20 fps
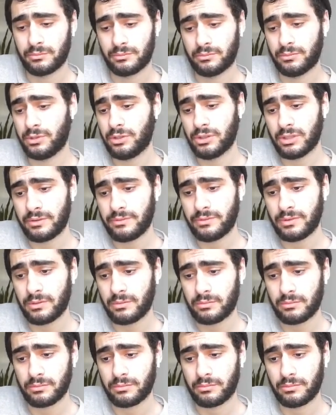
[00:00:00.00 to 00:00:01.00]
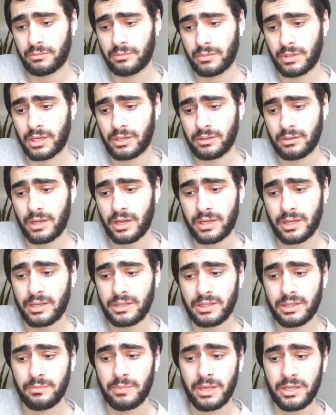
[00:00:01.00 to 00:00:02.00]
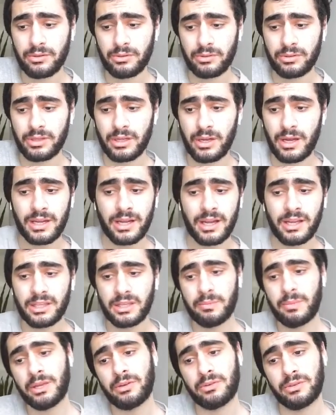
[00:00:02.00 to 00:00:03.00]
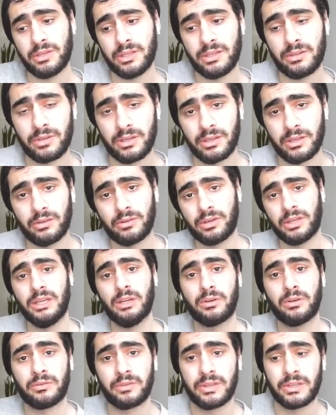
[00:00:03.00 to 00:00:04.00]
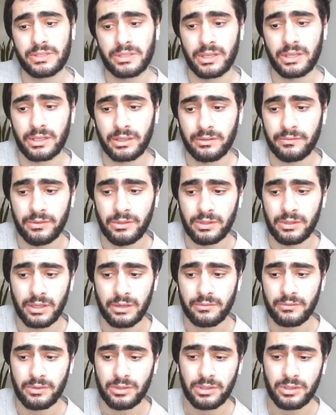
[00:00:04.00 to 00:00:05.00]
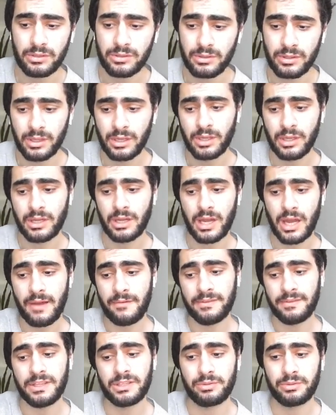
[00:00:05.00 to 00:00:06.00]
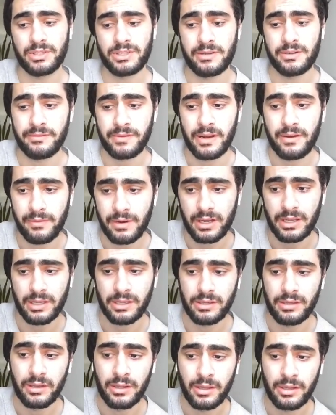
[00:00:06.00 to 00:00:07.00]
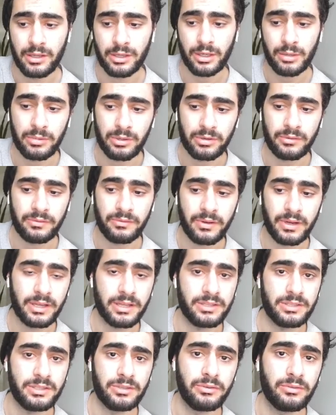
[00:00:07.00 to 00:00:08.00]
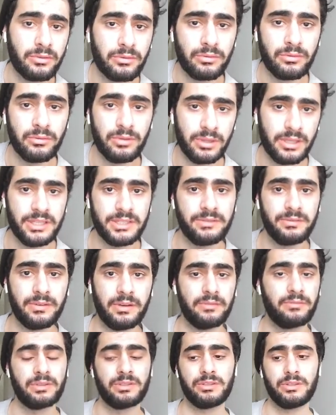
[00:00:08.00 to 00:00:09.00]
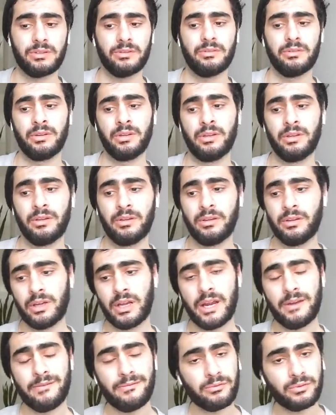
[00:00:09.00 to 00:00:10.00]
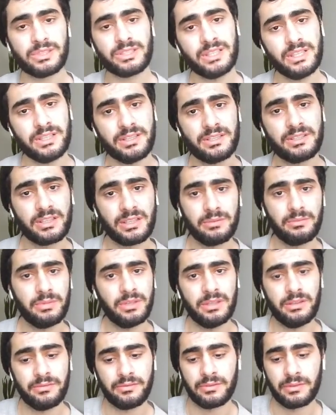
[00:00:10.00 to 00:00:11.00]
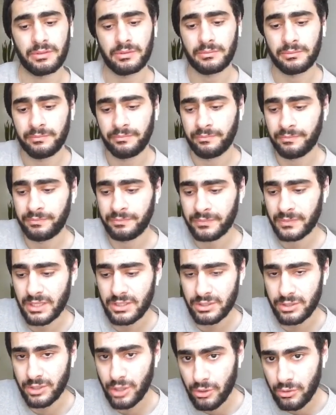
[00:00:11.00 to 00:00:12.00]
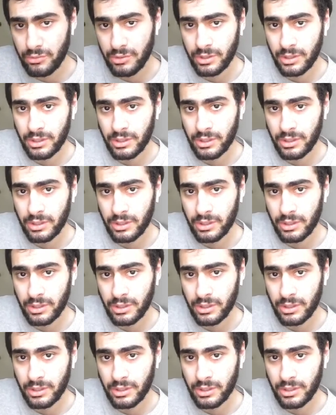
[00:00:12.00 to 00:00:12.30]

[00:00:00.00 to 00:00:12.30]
you love it. I can't debate you on that. I can't debate on any of these. Like if you love, you can have this one as your favorite and Goblet of Fire as your least favorite. So everyone's list is going to be different. There's no